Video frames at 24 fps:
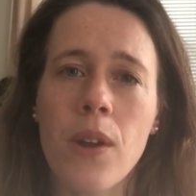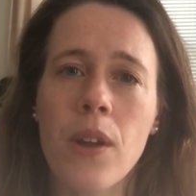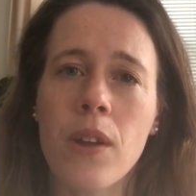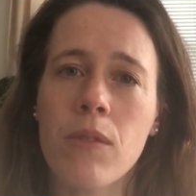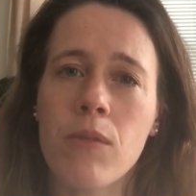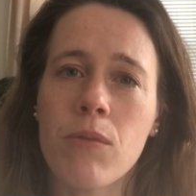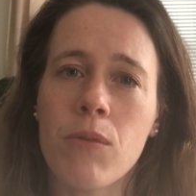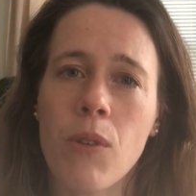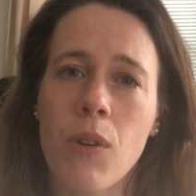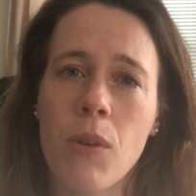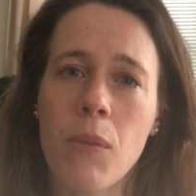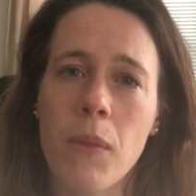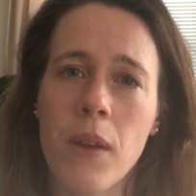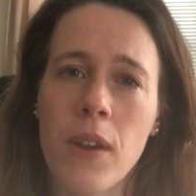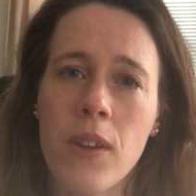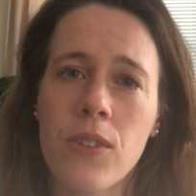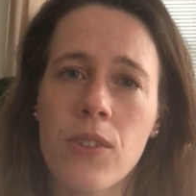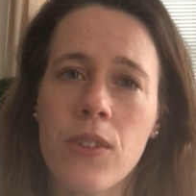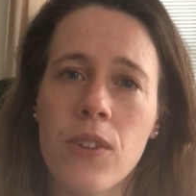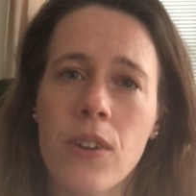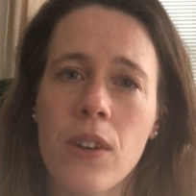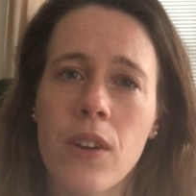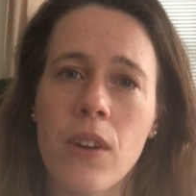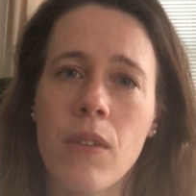and
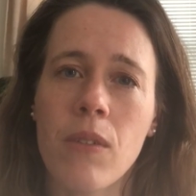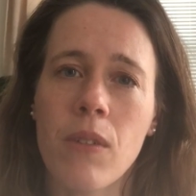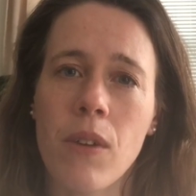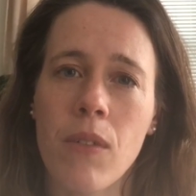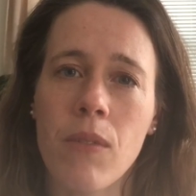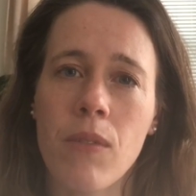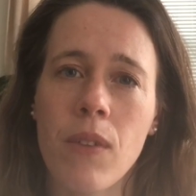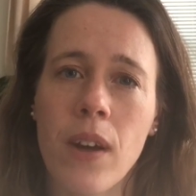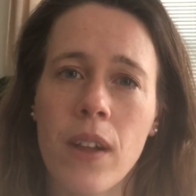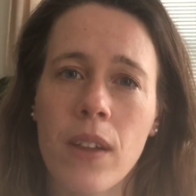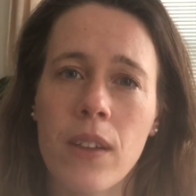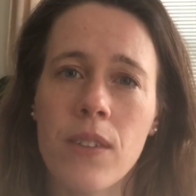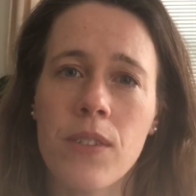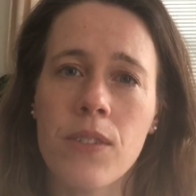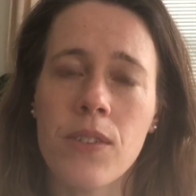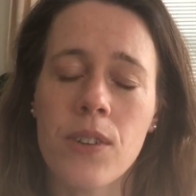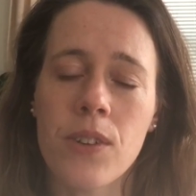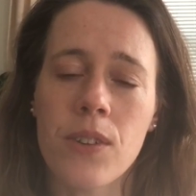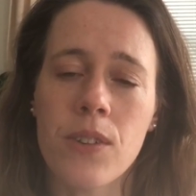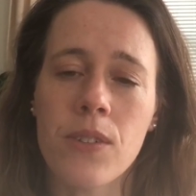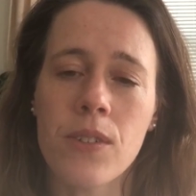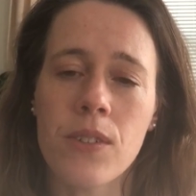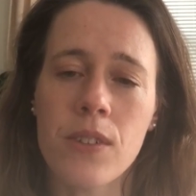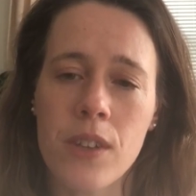formation of our
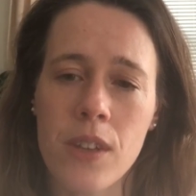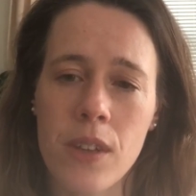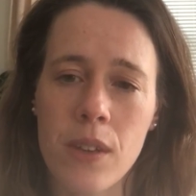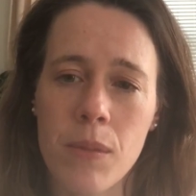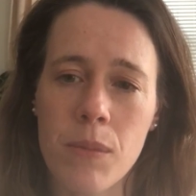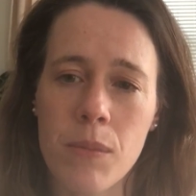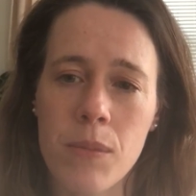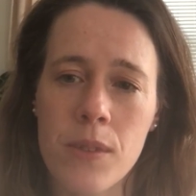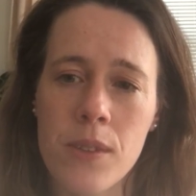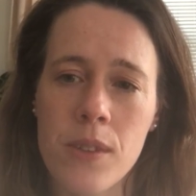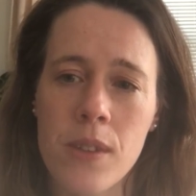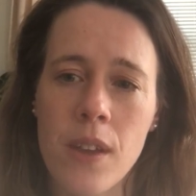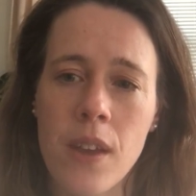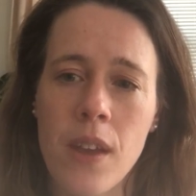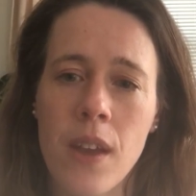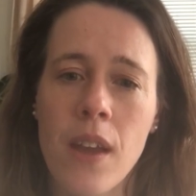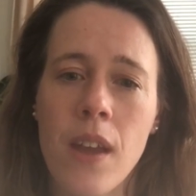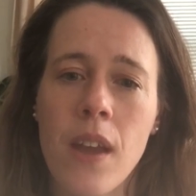volunteer teams,